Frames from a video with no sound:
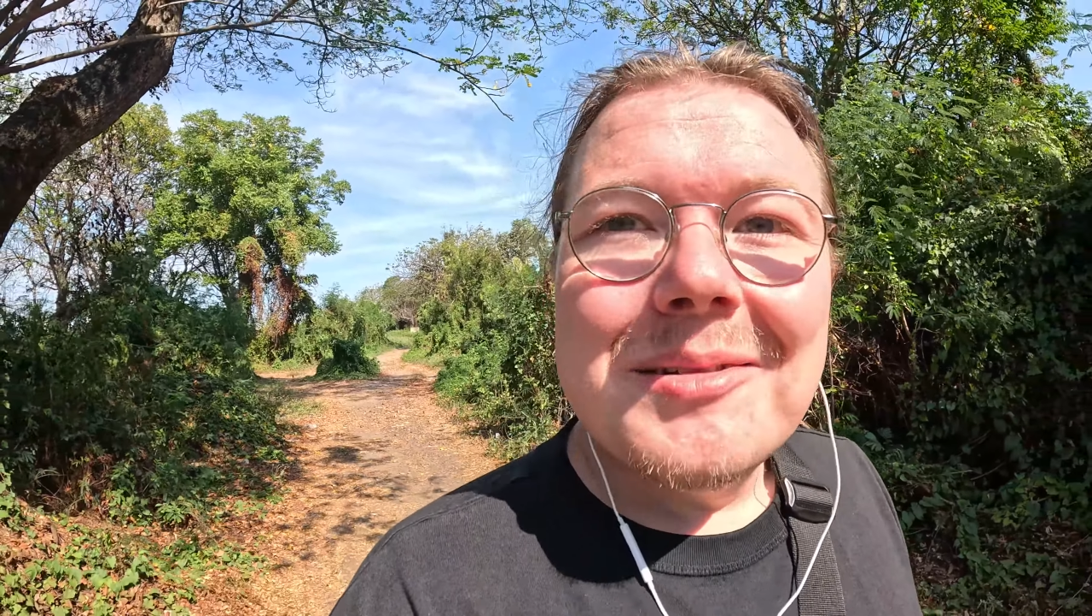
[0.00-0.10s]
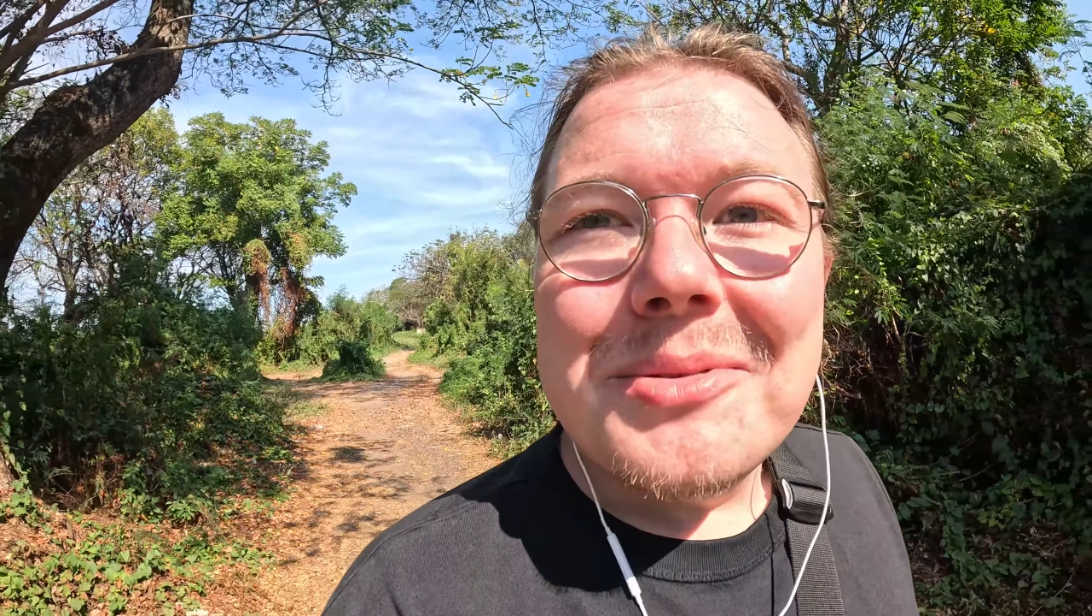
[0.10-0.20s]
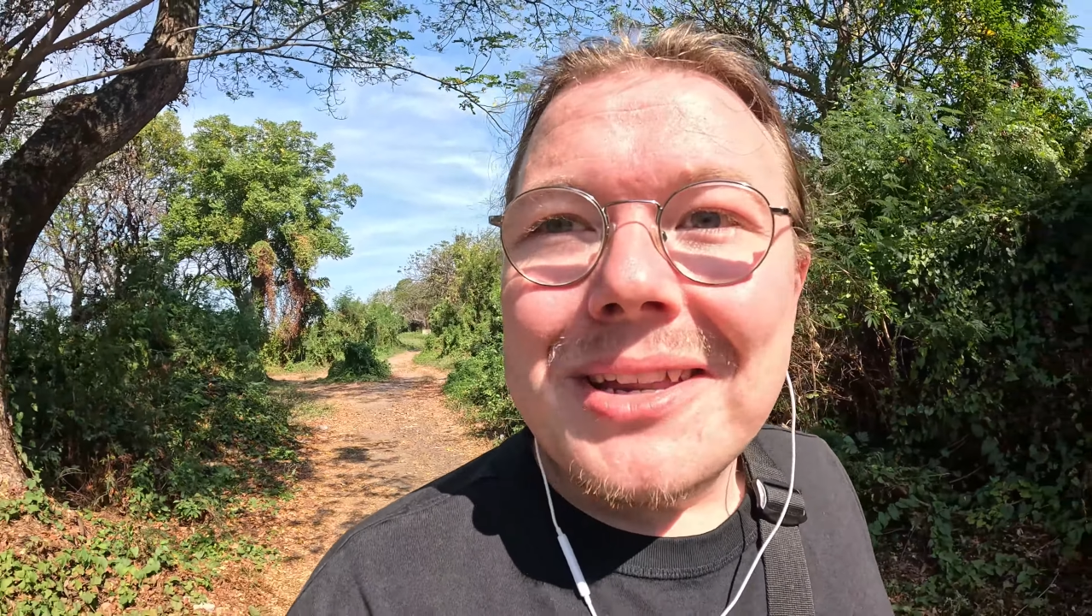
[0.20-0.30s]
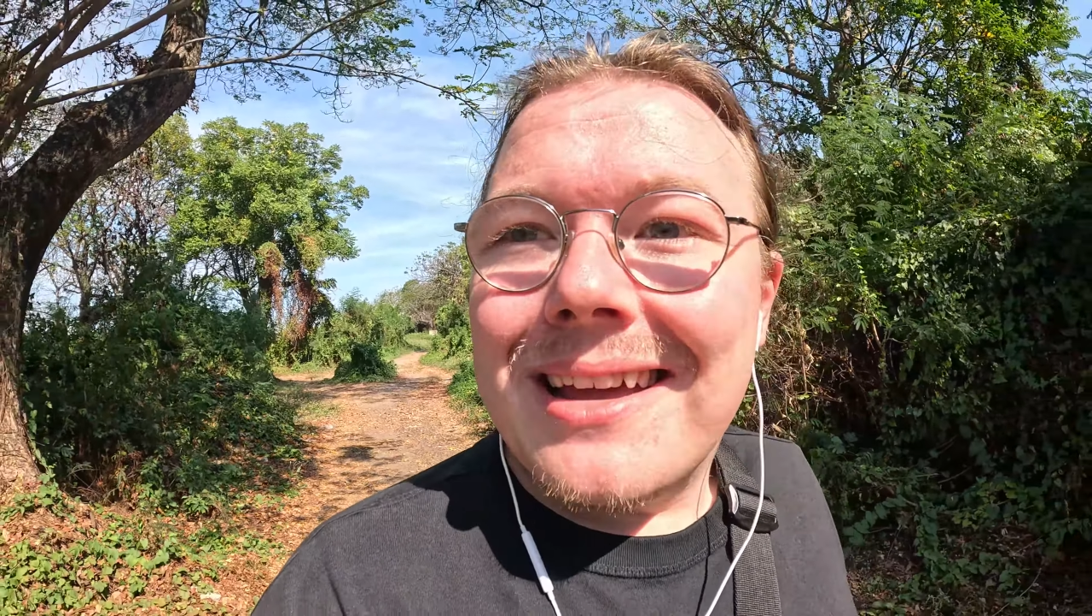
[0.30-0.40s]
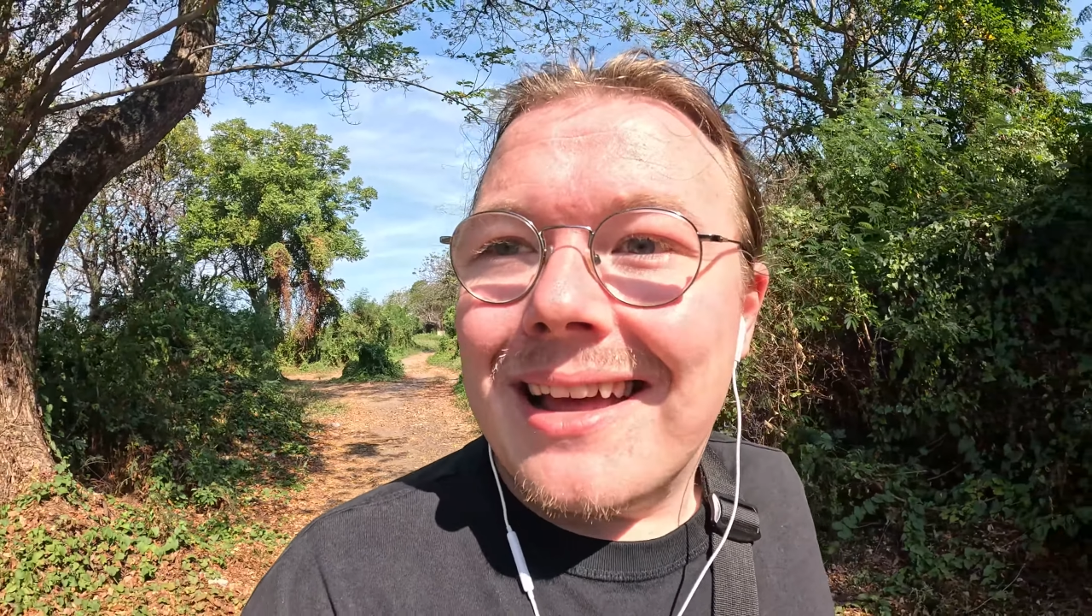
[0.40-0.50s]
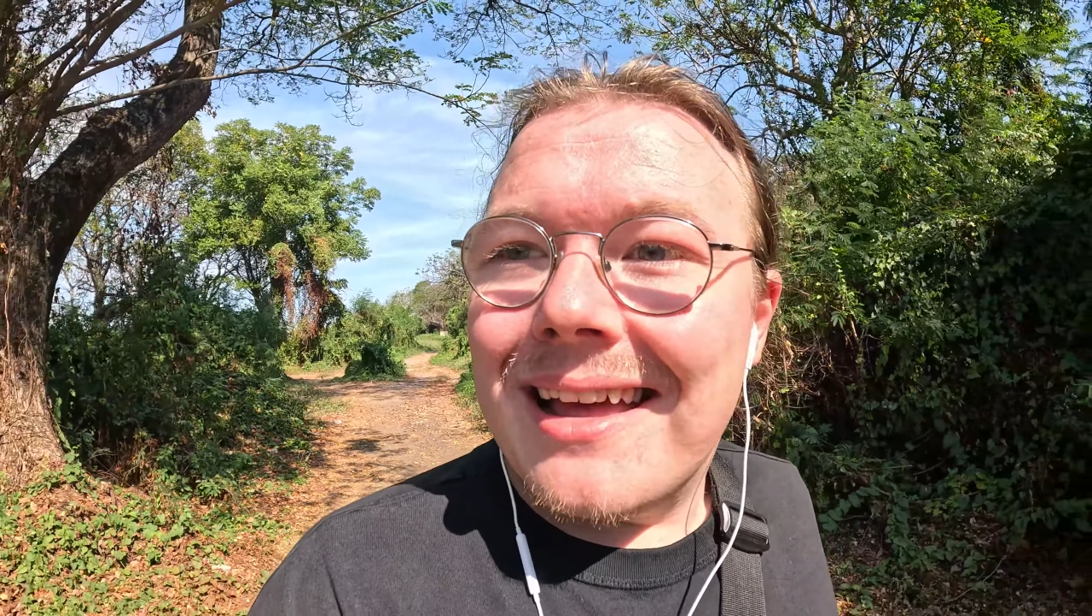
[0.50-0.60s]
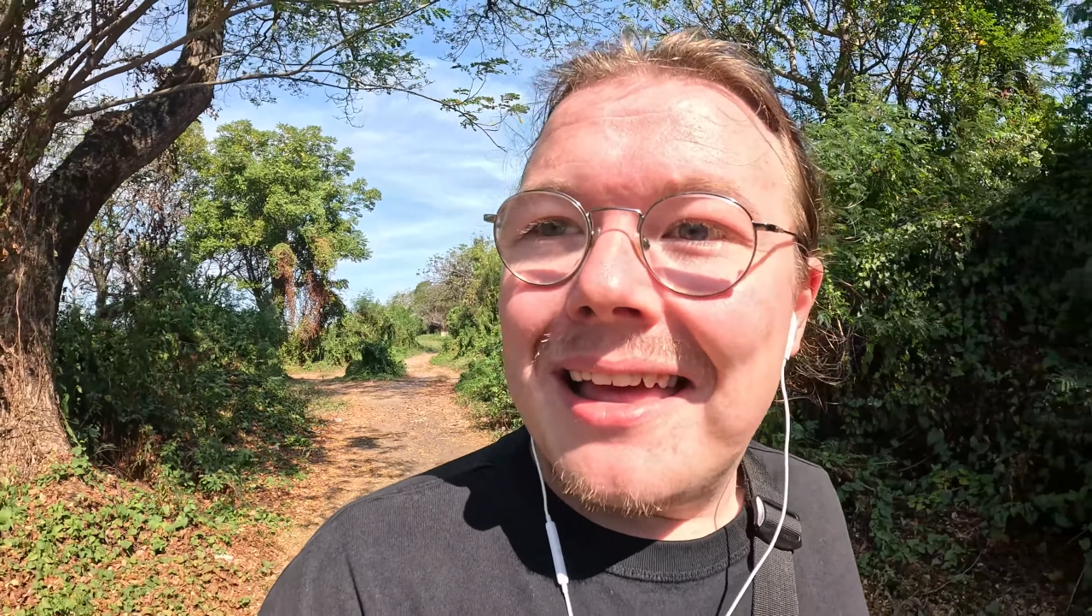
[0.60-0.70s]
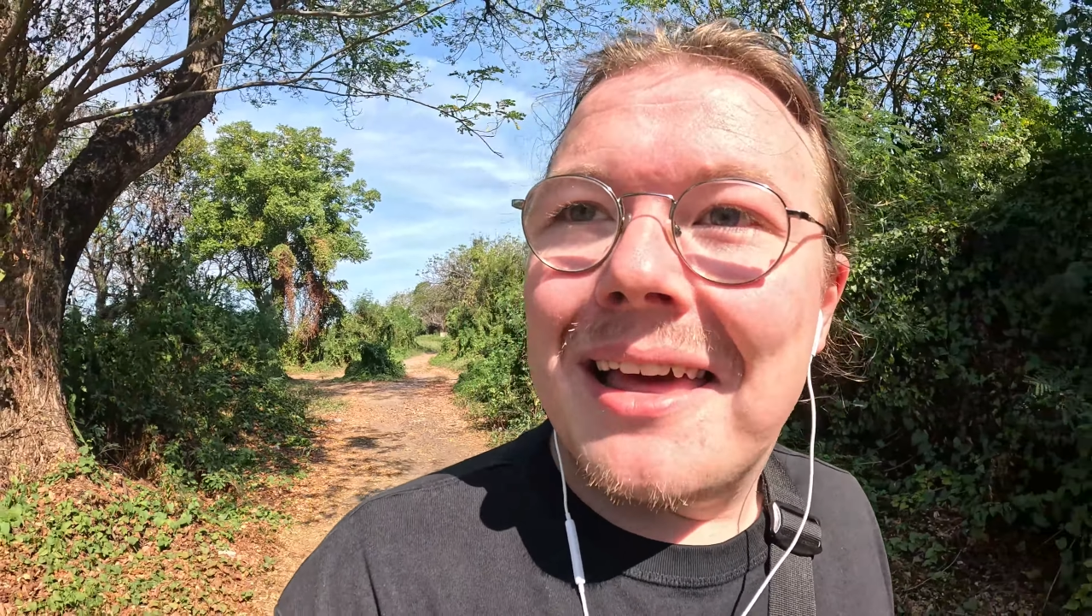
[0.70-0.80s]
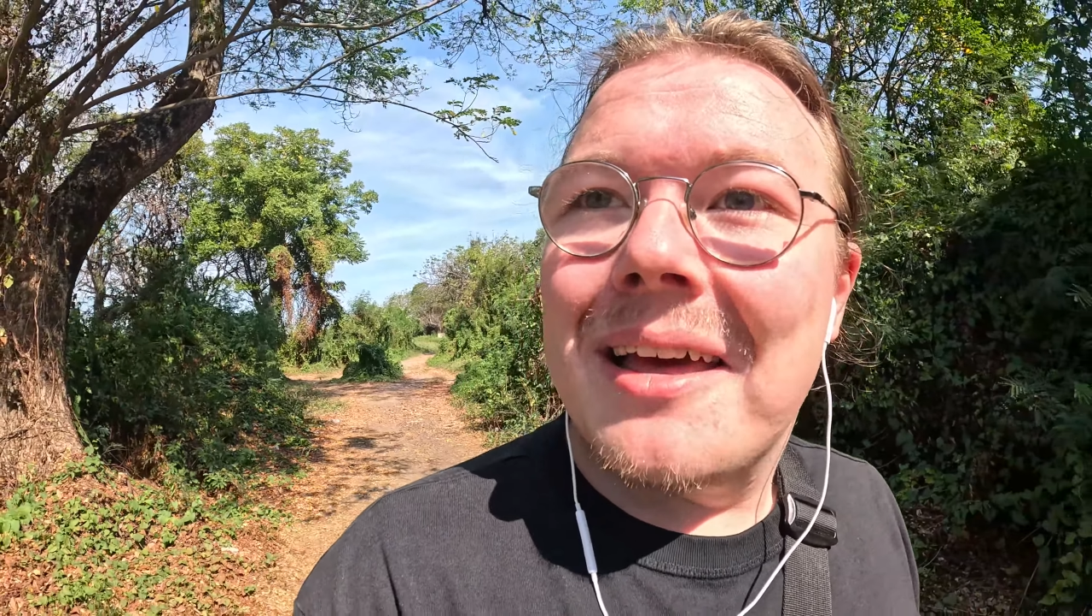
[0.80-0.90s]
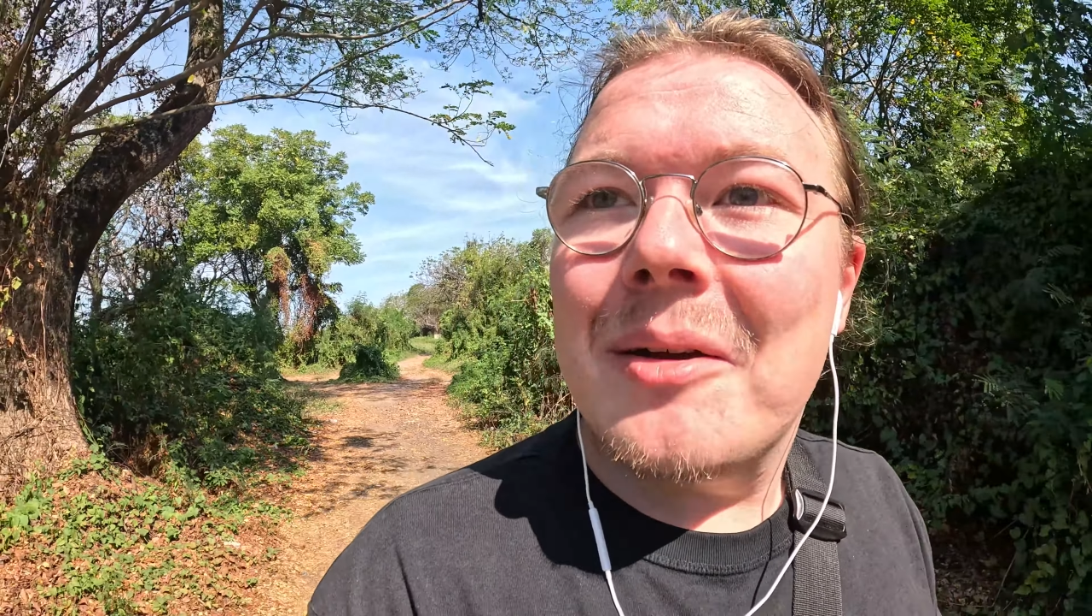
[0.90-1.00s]
But uh,
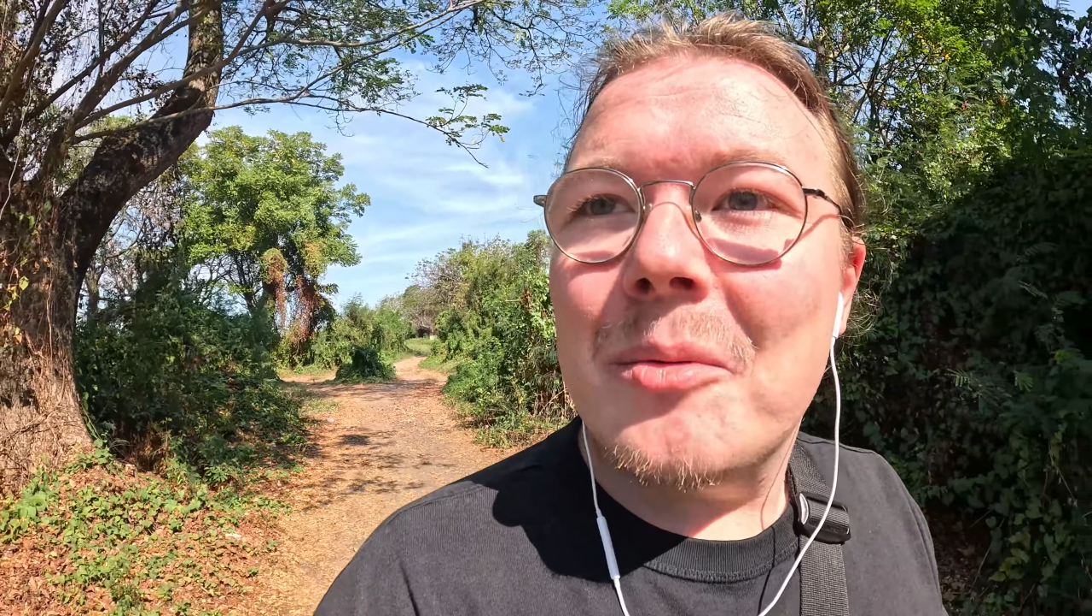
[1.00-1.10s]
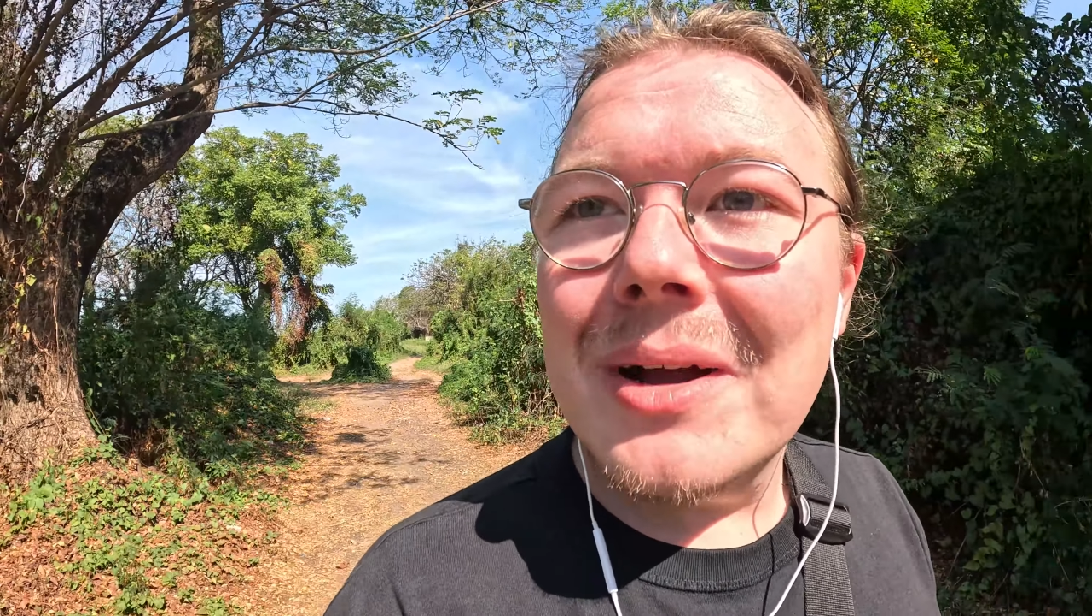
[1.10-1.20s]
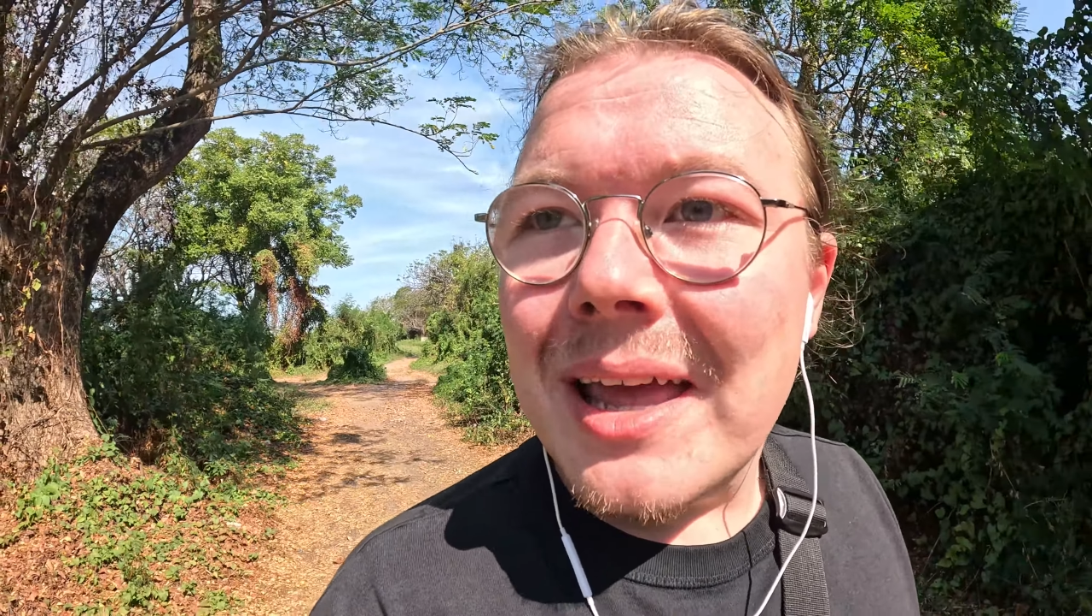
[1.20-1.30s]
we're